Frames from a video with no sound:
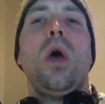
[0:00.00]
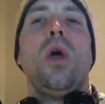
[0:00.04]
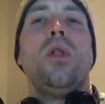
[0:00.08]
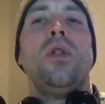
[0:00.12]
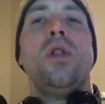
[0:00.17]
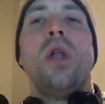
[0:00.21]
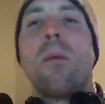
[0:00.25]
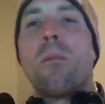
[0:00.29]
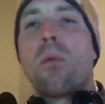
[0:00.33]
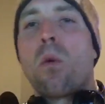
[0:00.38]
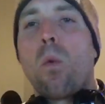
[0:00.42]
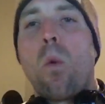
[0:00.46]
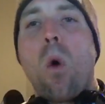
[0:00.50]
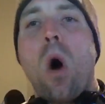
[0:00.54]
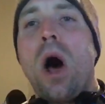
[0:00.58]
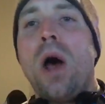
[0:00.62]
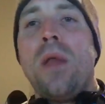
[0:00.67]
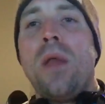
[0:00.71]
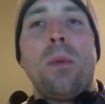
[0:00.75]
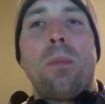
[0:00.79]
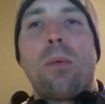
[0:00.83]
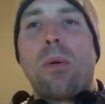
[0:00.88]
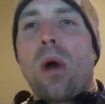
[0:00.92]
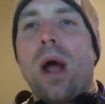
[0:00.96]
number
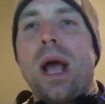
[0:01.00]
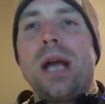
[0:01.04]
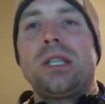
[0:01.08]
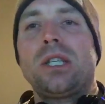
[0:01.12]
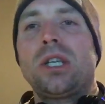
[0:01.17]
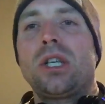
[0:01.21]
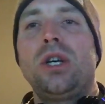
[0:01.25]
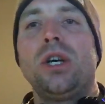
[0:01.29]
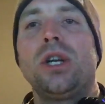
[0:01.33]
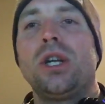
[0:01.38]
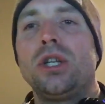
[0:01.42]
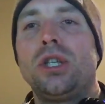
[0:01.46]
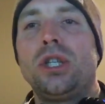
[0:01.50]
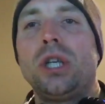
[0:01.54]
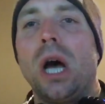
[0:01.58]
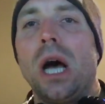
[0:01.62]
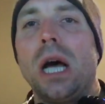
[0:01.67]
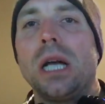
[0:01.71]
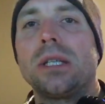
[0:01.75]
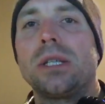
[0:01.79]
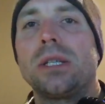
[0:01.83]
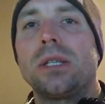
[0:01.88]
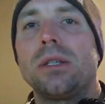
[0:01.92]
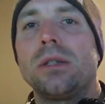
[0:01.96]
one, the price could
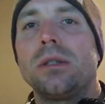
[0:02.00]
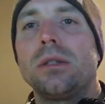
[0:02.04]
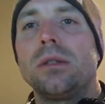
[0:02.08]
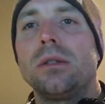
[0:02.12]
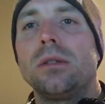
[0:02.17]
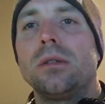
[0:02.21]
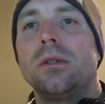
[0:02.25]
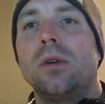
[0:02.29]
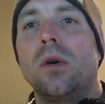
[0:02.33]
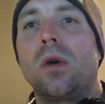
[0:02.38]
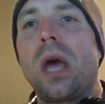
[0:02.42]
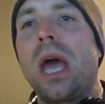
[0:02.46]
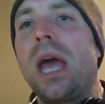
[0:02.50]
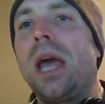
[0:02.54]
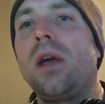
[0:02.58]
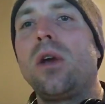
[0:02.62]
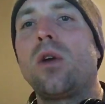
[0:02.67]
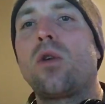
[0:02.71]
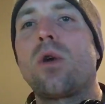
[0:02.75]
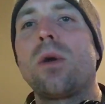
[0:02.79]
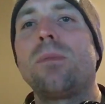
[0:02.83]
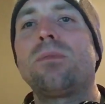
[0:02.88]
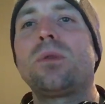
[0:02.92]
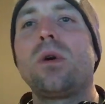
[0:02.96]
adjust.
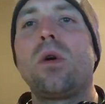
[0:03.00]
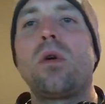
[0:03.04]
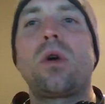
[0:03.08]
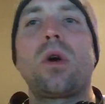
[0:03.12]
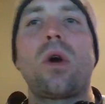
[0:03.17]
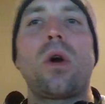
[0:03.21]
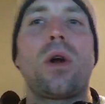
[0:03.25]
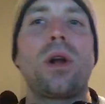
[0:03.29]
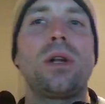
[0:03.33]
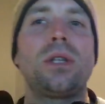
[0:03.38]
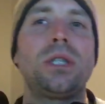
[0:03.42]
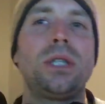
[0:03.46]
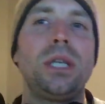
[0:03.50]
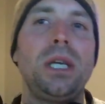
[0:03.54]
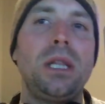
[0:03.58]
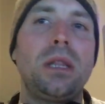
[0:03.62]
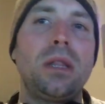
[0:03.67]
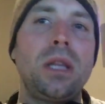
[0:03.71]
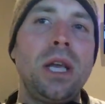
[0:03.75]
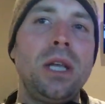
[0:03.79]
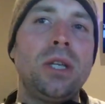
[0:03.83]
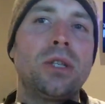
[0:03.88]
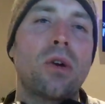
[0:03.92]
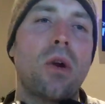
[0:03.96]
Okay, cryptocurrency,
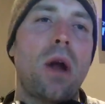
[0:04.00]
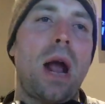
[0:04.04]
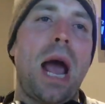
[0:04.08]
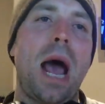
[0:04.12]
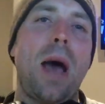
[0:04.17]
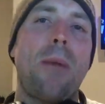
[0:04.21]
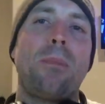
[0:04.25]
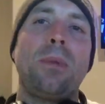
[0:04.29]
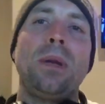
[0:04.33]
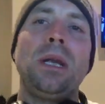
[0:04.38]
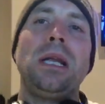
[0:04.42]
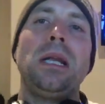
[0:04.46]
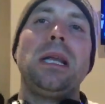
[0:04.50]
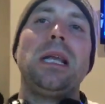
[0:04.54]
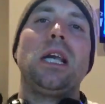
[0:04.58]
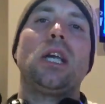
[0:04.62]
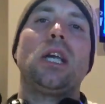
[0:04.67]
things are happening